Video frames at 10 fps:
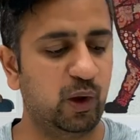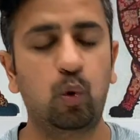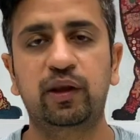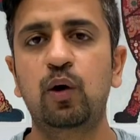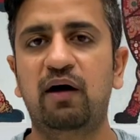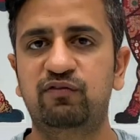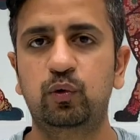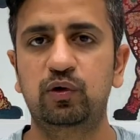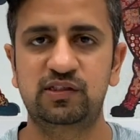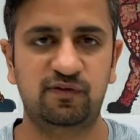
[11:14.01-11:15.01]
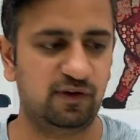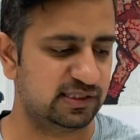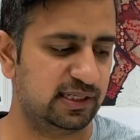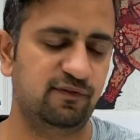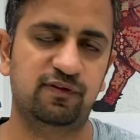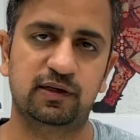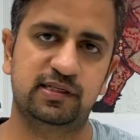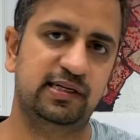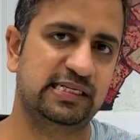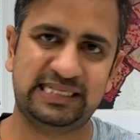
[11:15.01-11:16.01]
What you have to do is, first thing
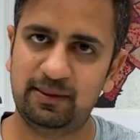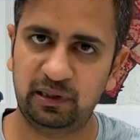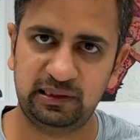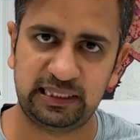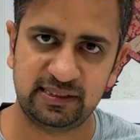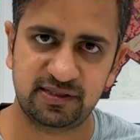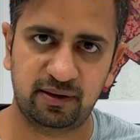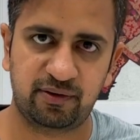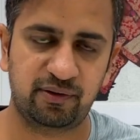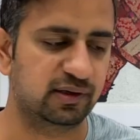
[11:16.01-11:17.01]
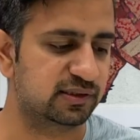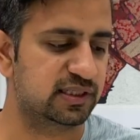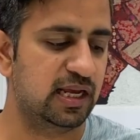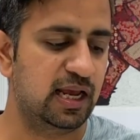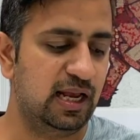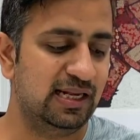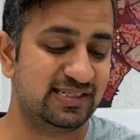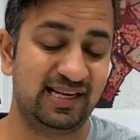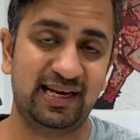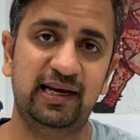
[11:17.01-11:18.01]
first, disable the insert triggers.
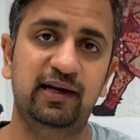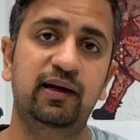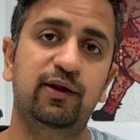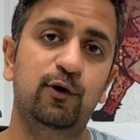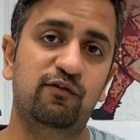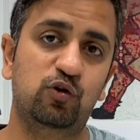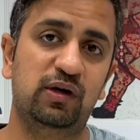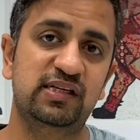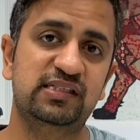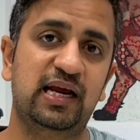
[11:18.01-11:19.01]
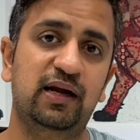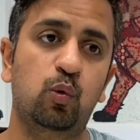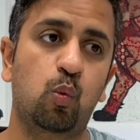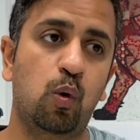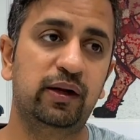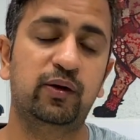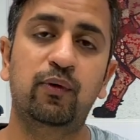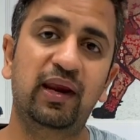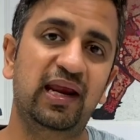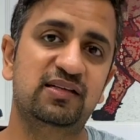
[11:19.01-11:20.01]
Second, you have to understand what
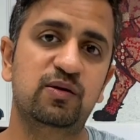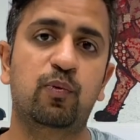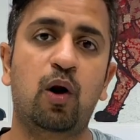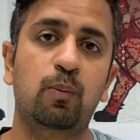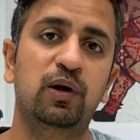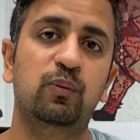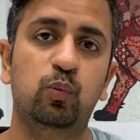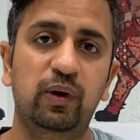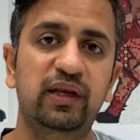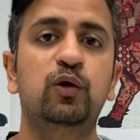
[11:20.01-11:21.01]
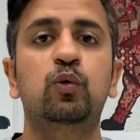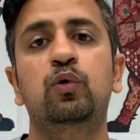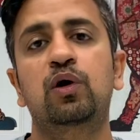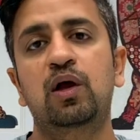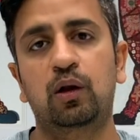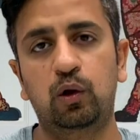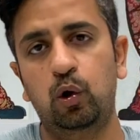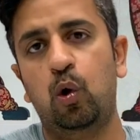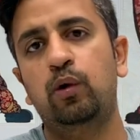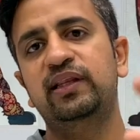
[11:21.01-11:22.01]
creates a problem when you
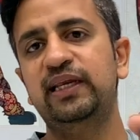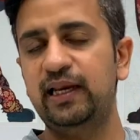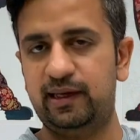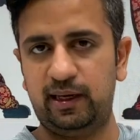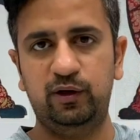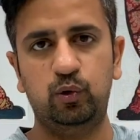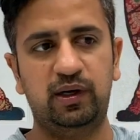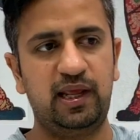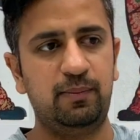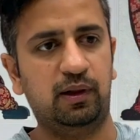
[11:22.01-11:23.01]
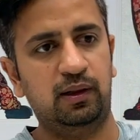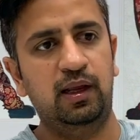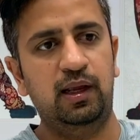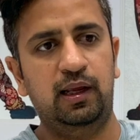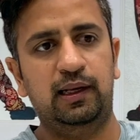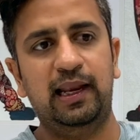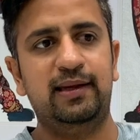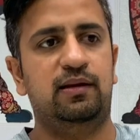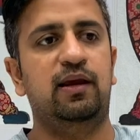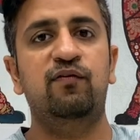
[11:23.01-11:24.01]
load the data into a table.
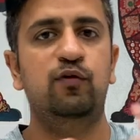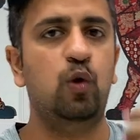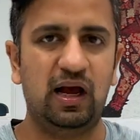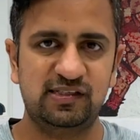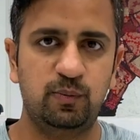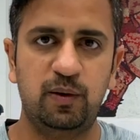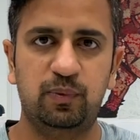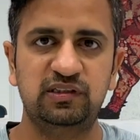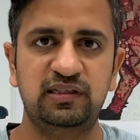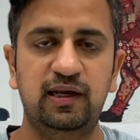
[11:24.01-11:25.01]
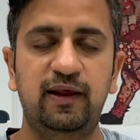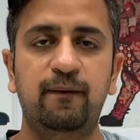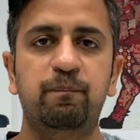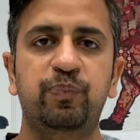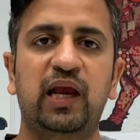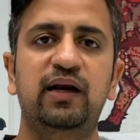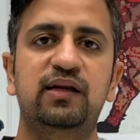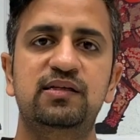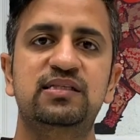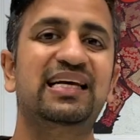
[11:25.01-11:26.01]
Like if you ask me personally, it
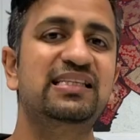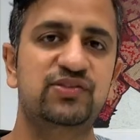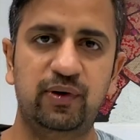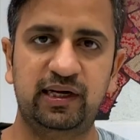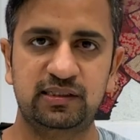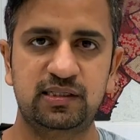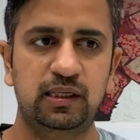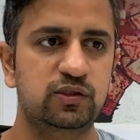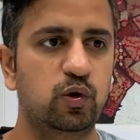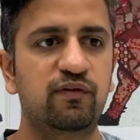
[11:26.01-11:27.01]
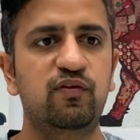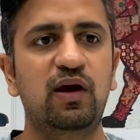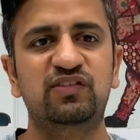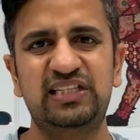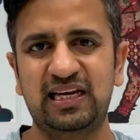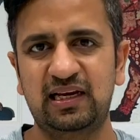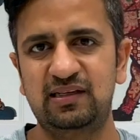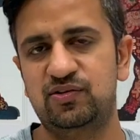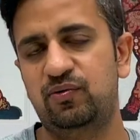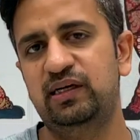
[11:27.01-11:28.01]
is constraints. So if you have check
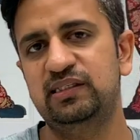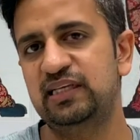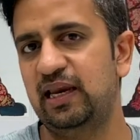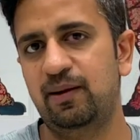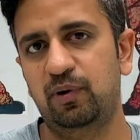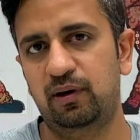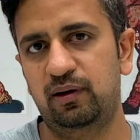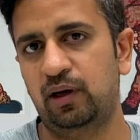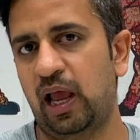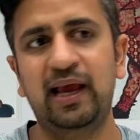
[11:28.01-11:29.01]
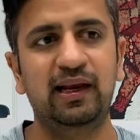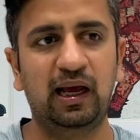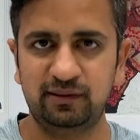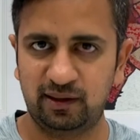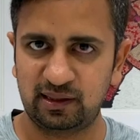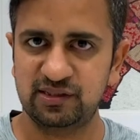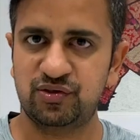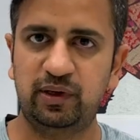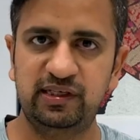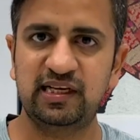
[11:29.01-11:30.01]
constraints enabled and other
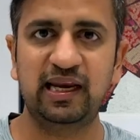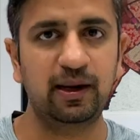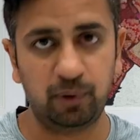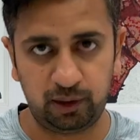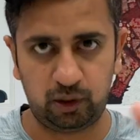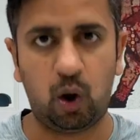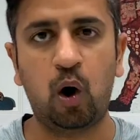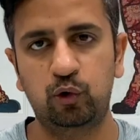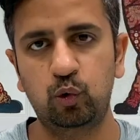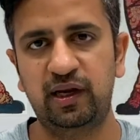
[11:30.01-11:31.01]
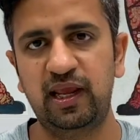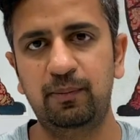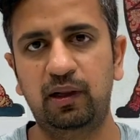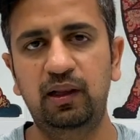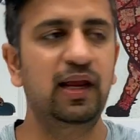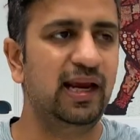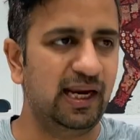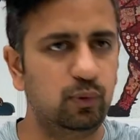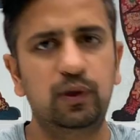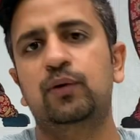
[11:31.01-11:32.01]
constraints enabled onto a table,
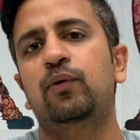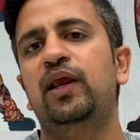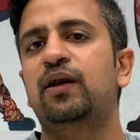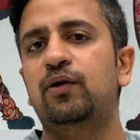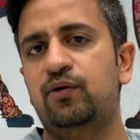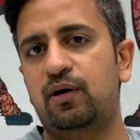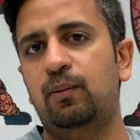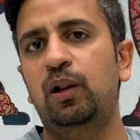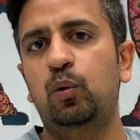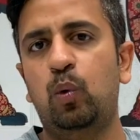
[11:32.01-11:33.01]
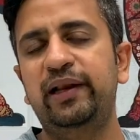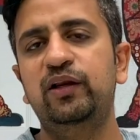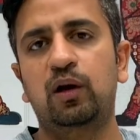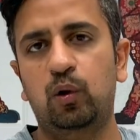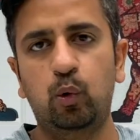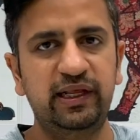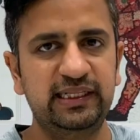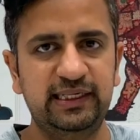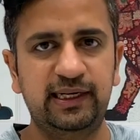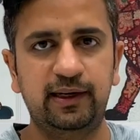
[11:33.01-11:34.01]
it will create a trouble while you are
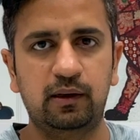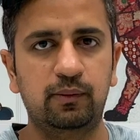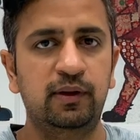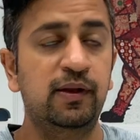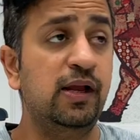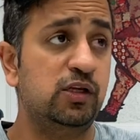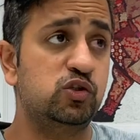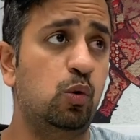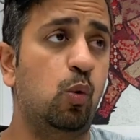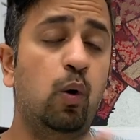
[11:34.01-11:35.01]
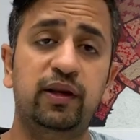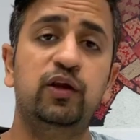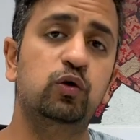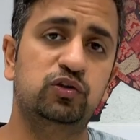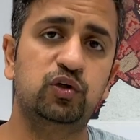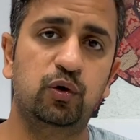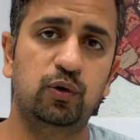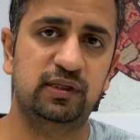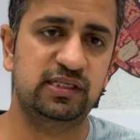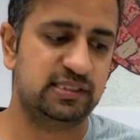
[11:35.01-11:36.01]
loading the data. So what you should
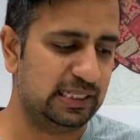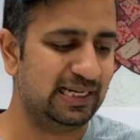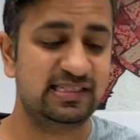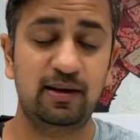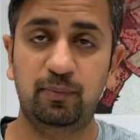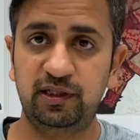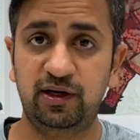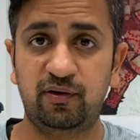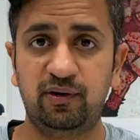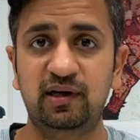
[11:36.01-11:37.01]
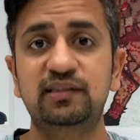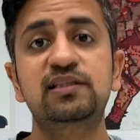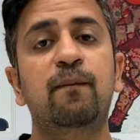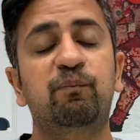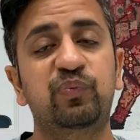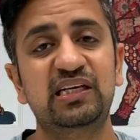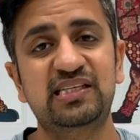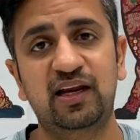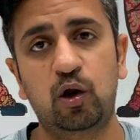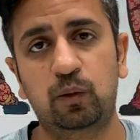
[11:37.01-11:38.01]
do is disable the triggers. The
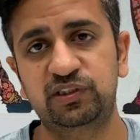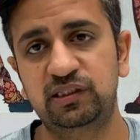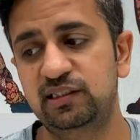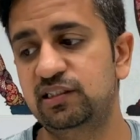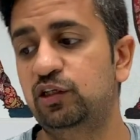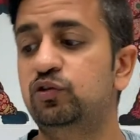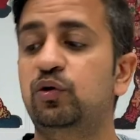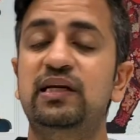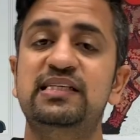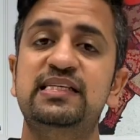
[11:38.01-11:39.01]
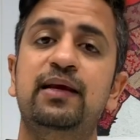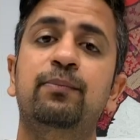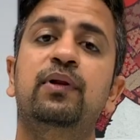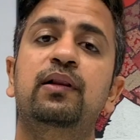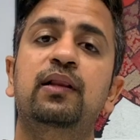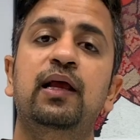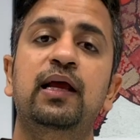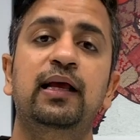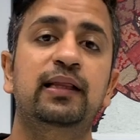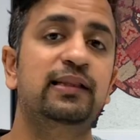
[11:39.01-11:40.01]
second option is you should disable
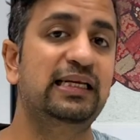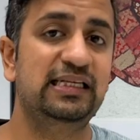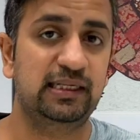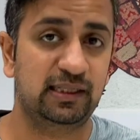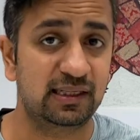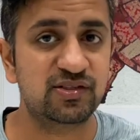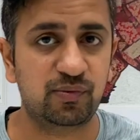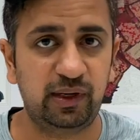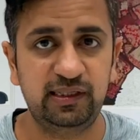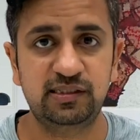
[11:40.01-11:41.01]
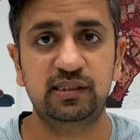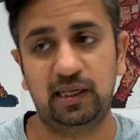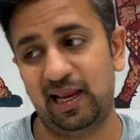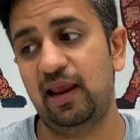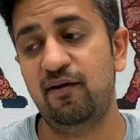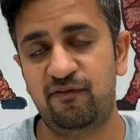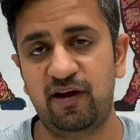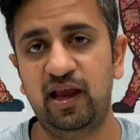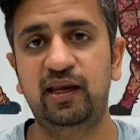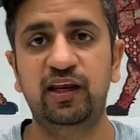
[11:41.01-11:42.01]
the constraints, if
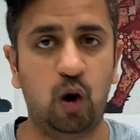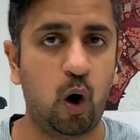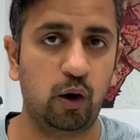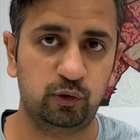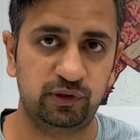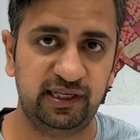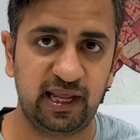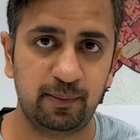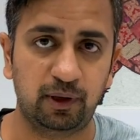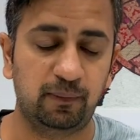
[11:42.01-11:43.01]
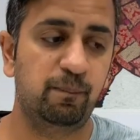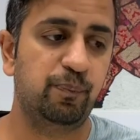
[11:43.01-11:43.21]
any, onto the table.